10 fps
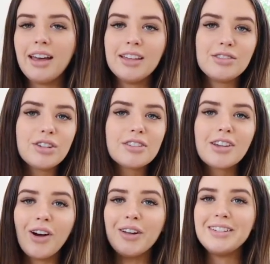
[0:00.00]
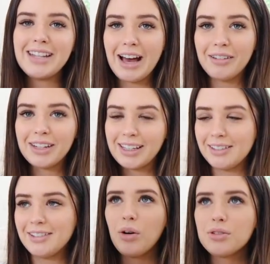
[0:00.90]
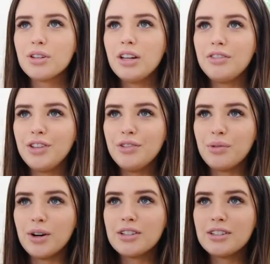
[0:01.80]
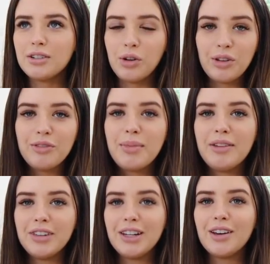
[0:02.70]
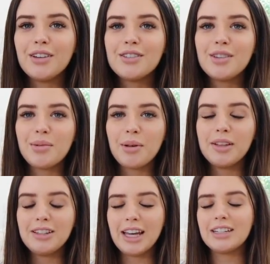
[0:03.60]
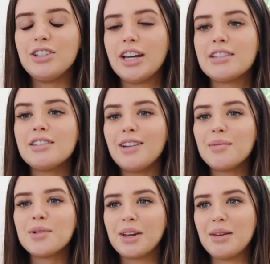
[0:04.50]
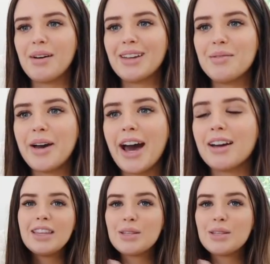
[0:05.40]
has just gone downhill. Also, if you've watched all of my videos, you're probably like, Jess, stop talking about your back.